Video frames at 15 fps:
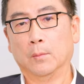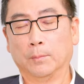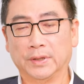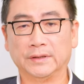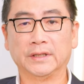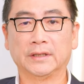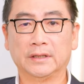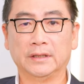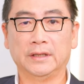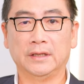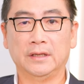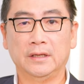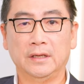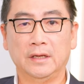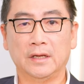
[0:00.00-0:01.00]

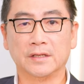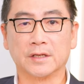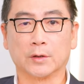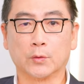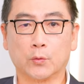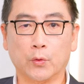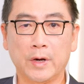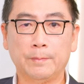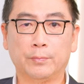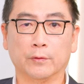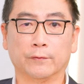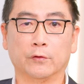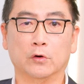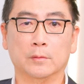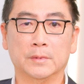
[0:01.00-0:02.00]
Particularly, he's a great
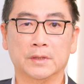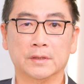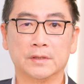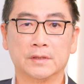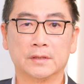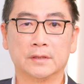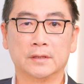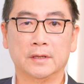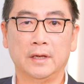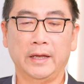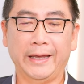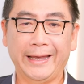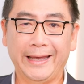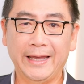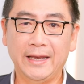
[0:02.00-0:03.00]
performance
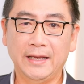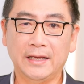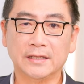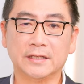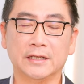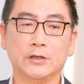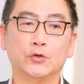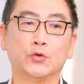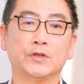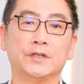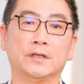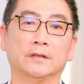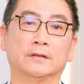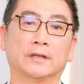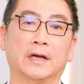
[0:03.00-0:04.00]
and his
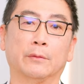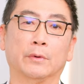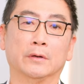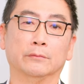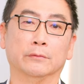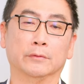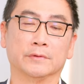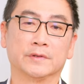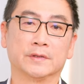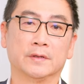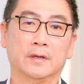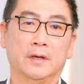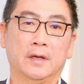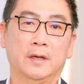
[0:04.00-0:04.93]
interesting Taiwan roots